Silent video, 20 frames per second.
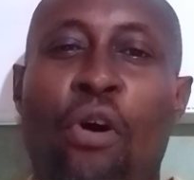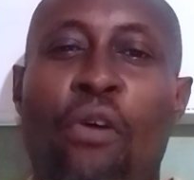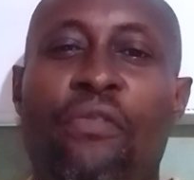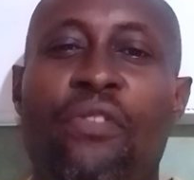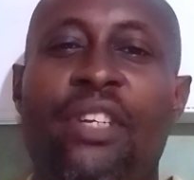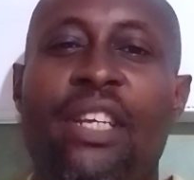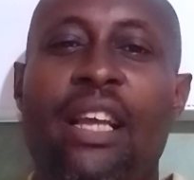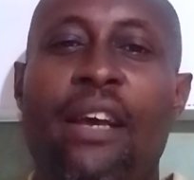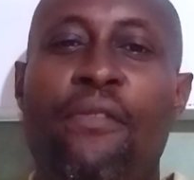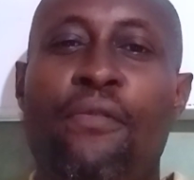of
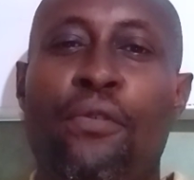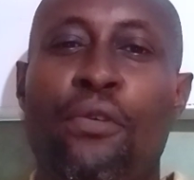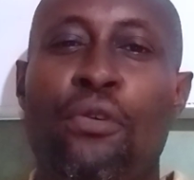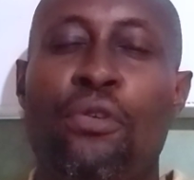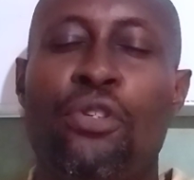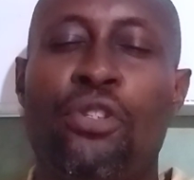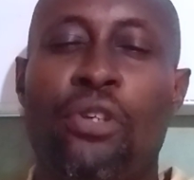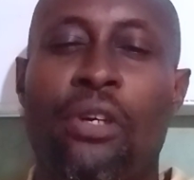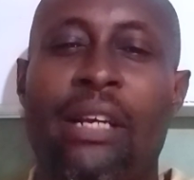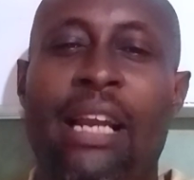the
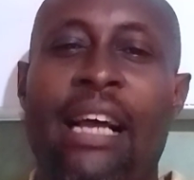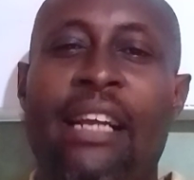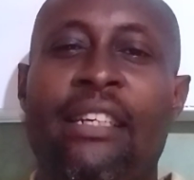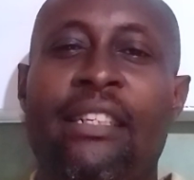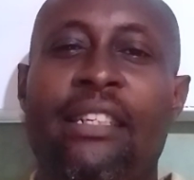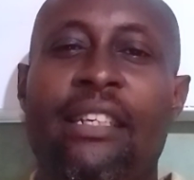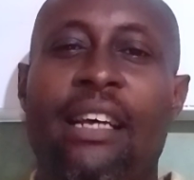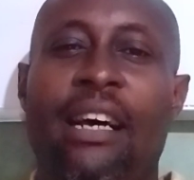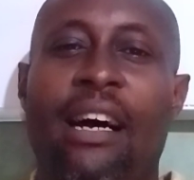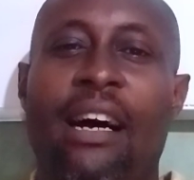evolution
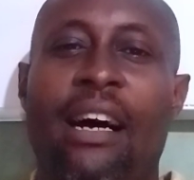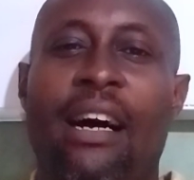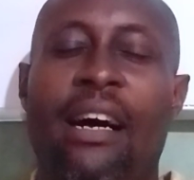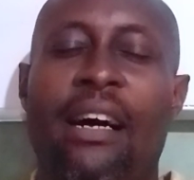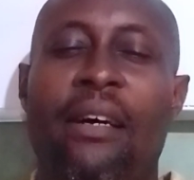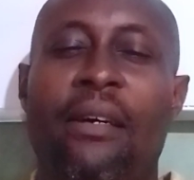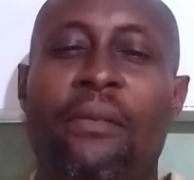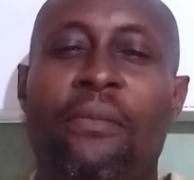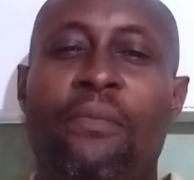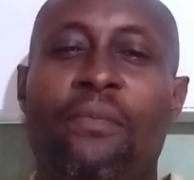and
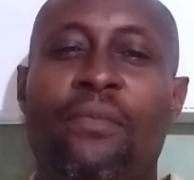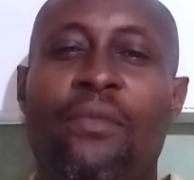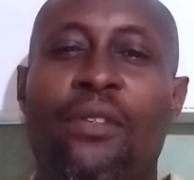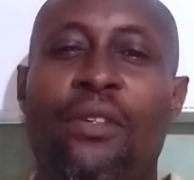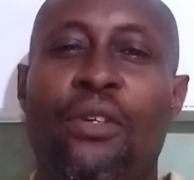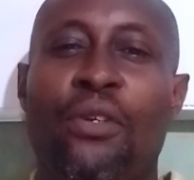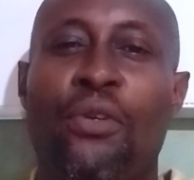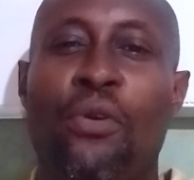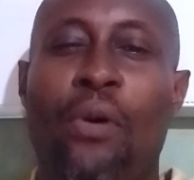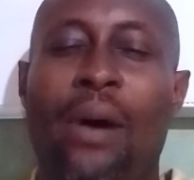
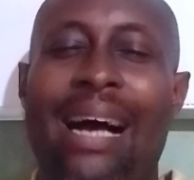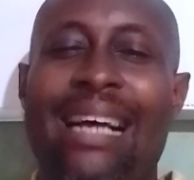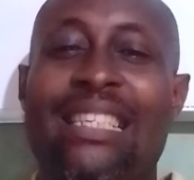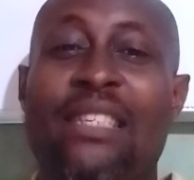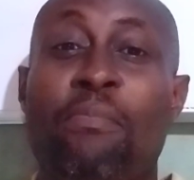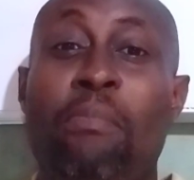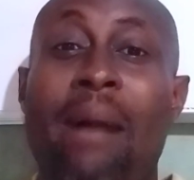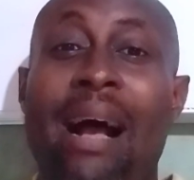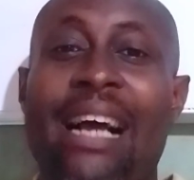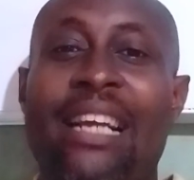
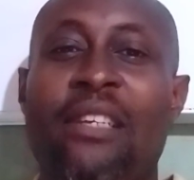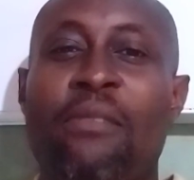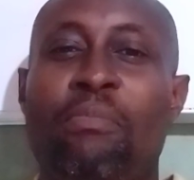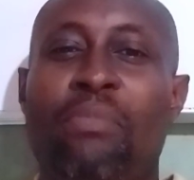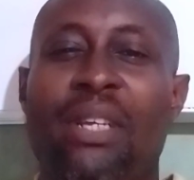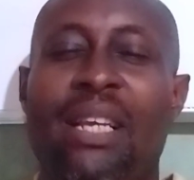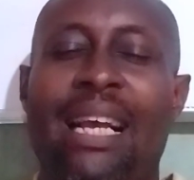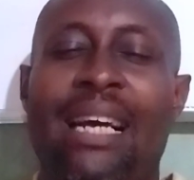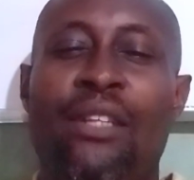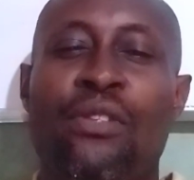as man
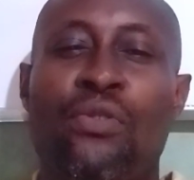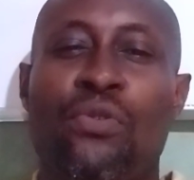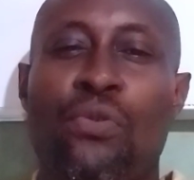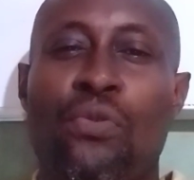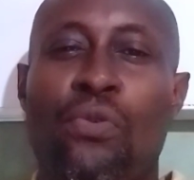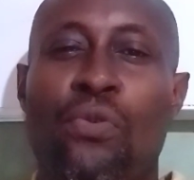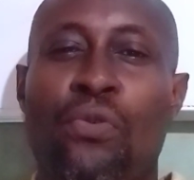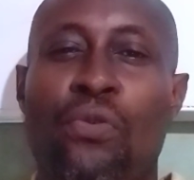began to